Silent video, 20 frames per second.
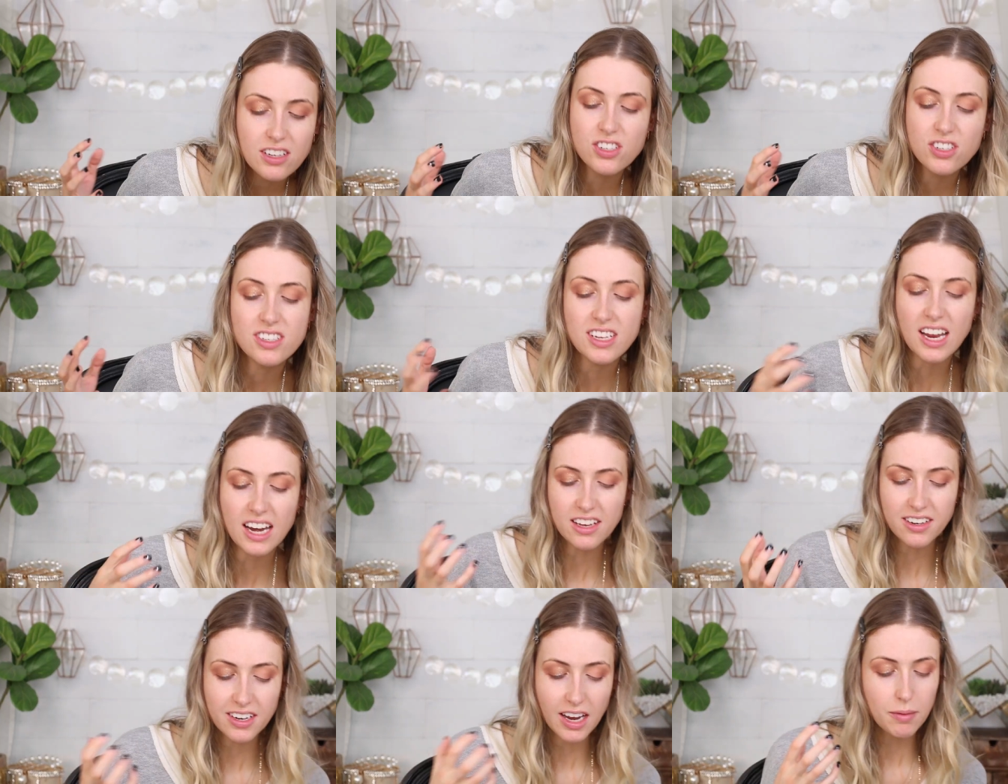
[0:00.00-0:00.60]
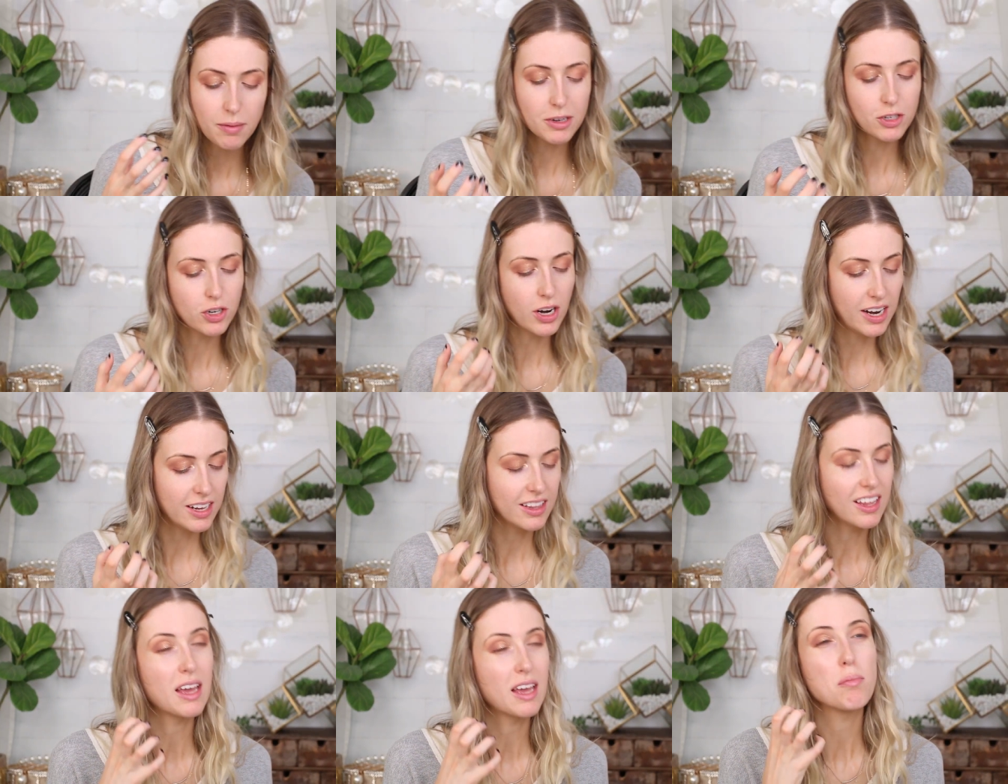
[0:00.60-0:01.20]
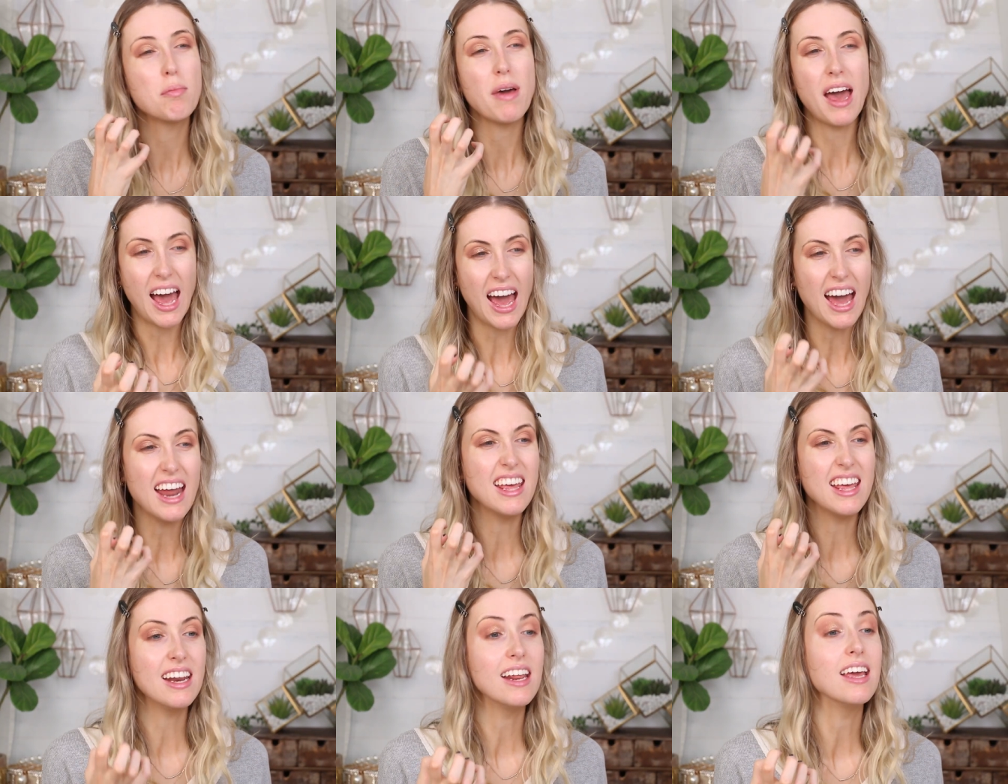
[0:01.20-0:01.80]
It's just anytime I try and like
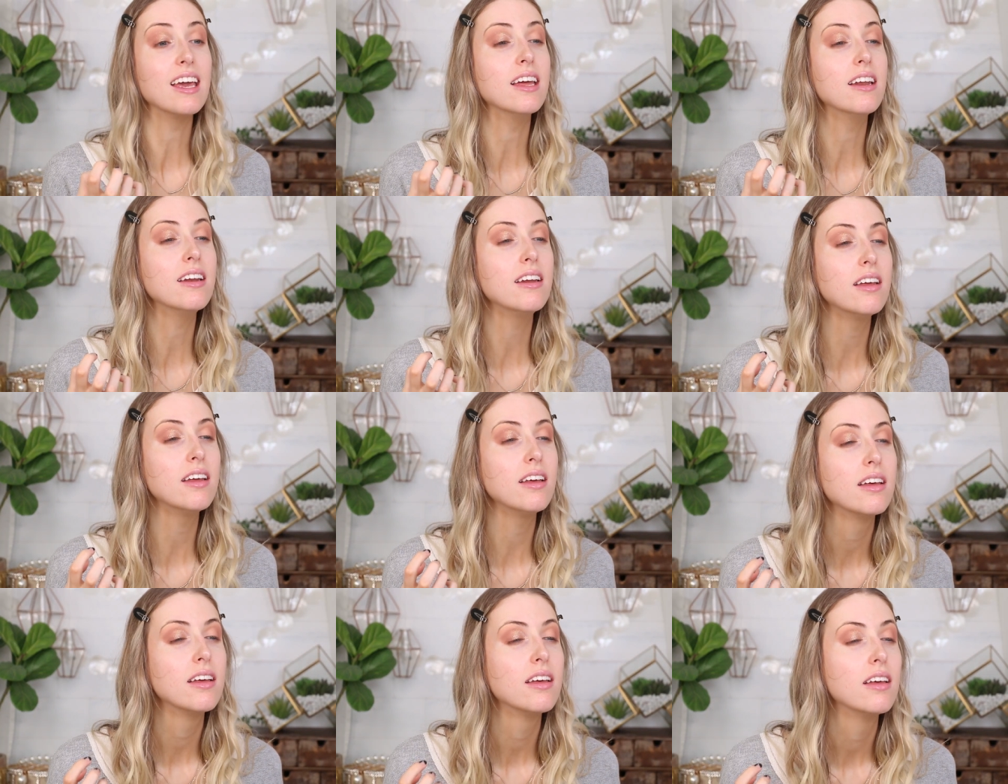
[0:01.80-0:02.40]
pat it in,